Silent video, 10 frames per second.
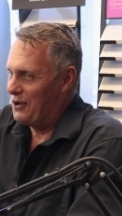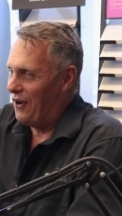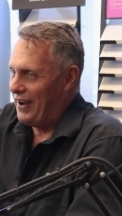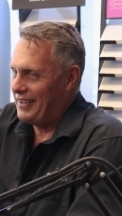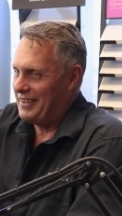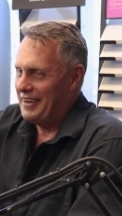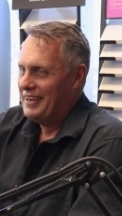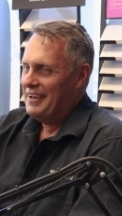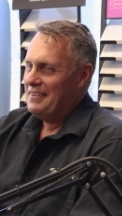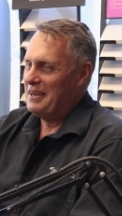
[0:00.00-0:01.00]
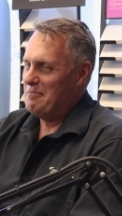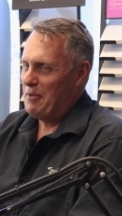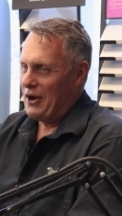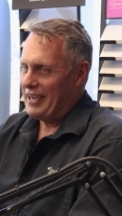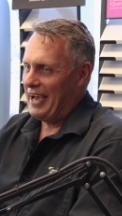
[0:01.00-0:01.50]
guy that that
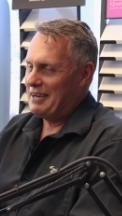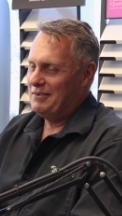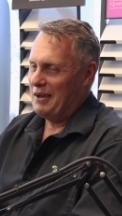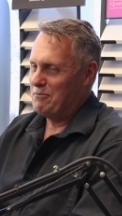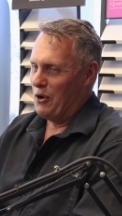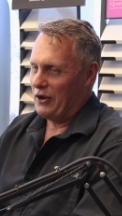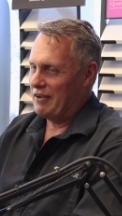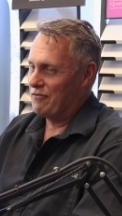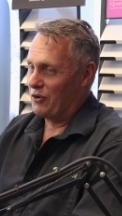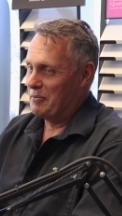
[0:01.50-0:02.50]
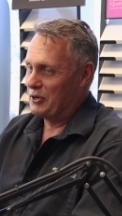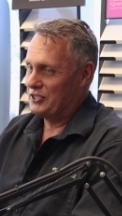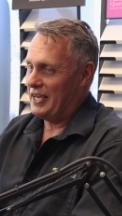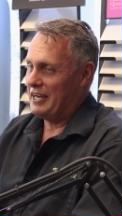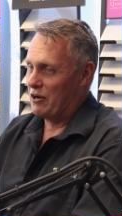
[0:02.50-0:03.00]
Mike had working for him
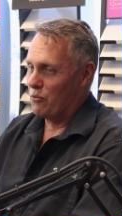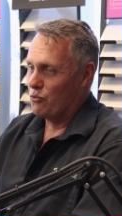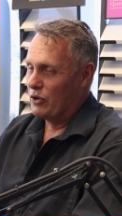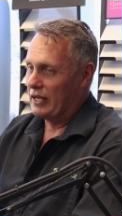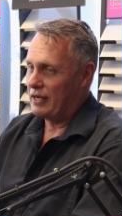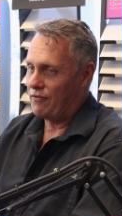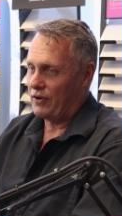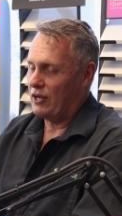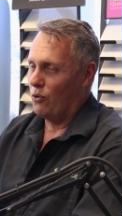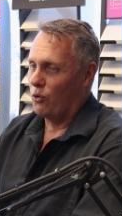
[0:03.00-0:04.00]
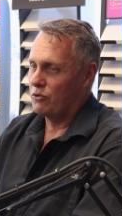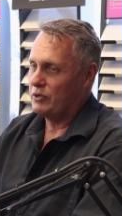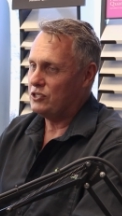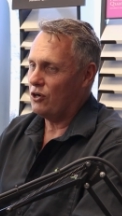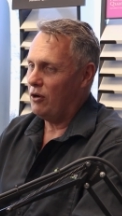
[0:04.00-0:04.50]
because he did a really freaking
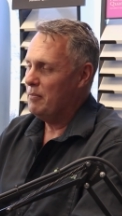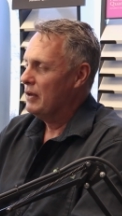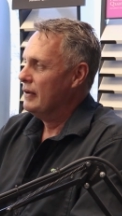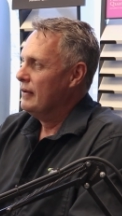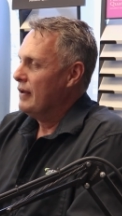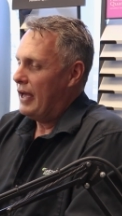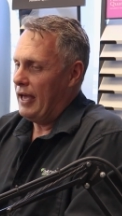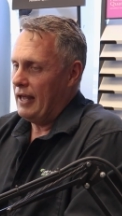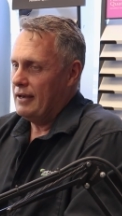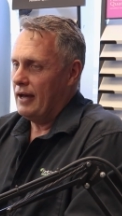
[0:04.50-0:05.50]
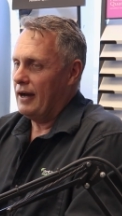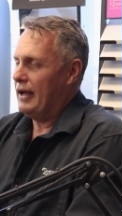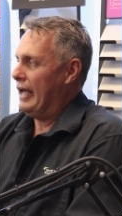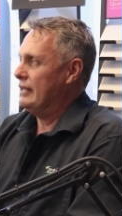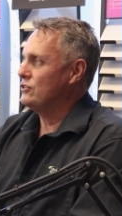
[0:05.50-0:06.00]
ordinary job. And
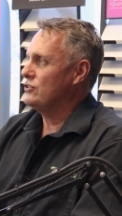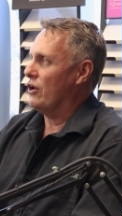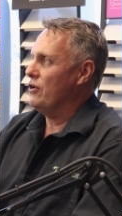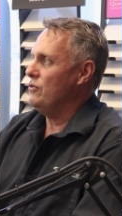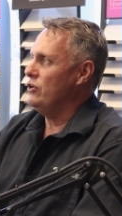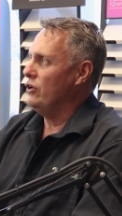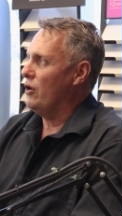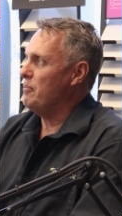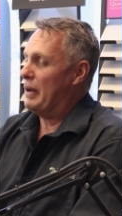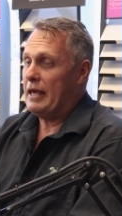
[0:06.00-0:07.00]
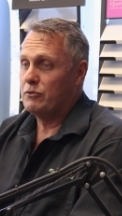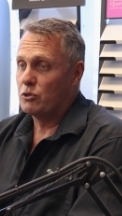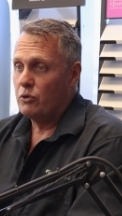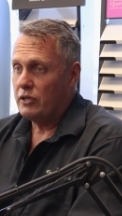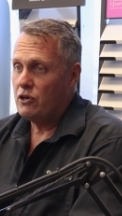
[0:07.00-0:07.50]
uh, and so you know, but he was
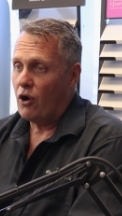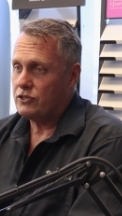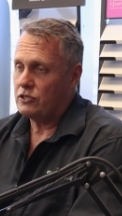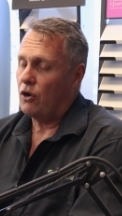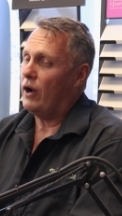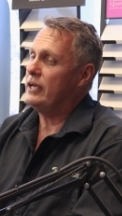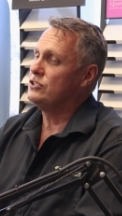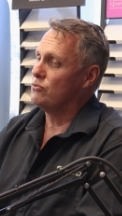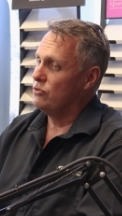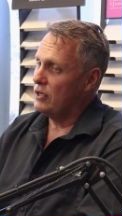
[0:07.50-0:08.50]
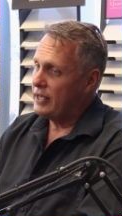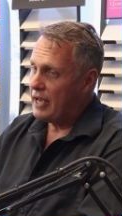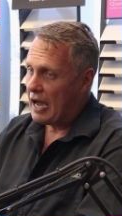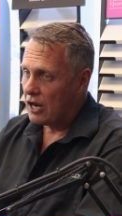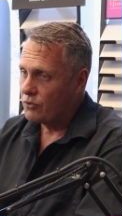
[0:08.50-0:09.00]
a really nice guy. He's a
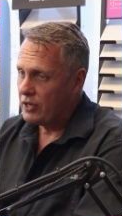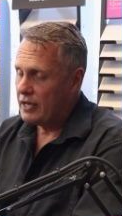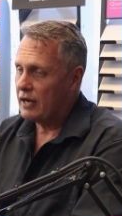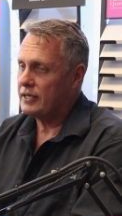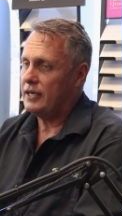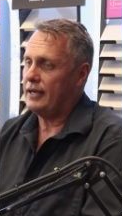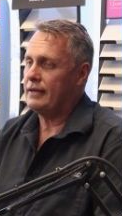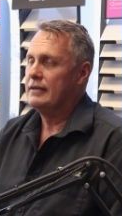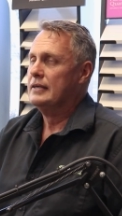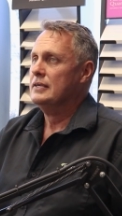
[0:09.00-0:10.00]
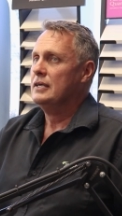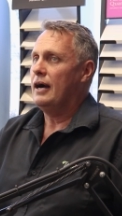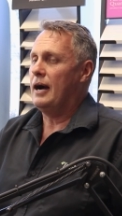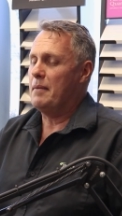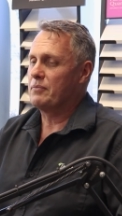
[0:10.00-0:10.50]
really hungry young kid.
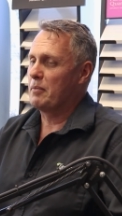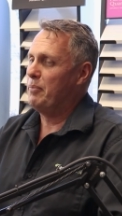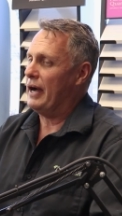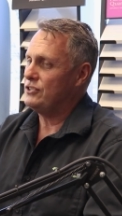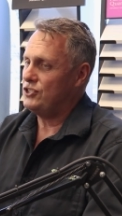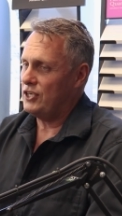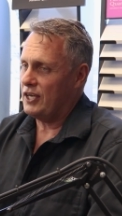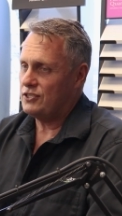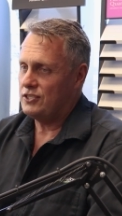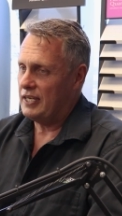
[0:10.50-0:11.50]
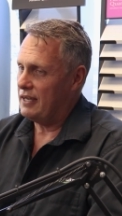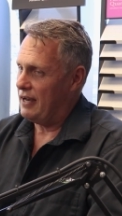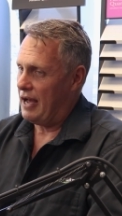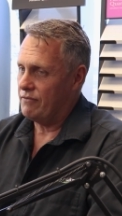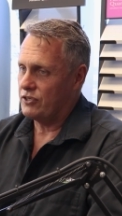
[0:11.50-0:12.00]
Um, but just didn't
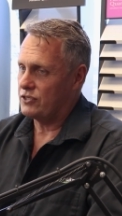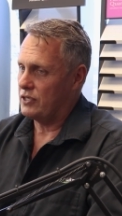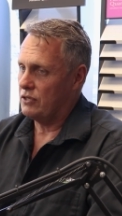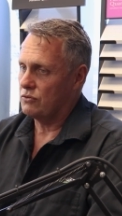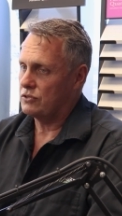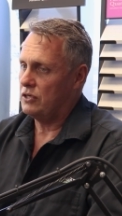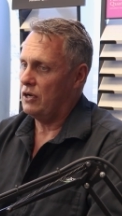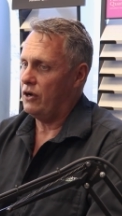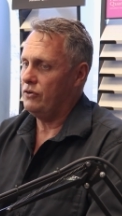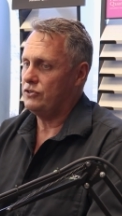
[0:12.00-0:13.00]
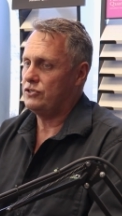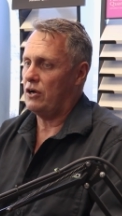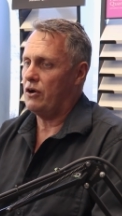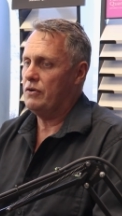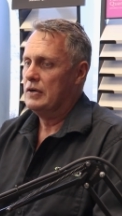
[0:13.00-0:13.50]
have the skills, you know.
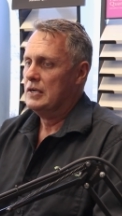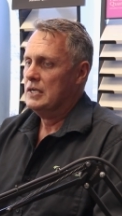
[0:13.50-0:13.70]
So,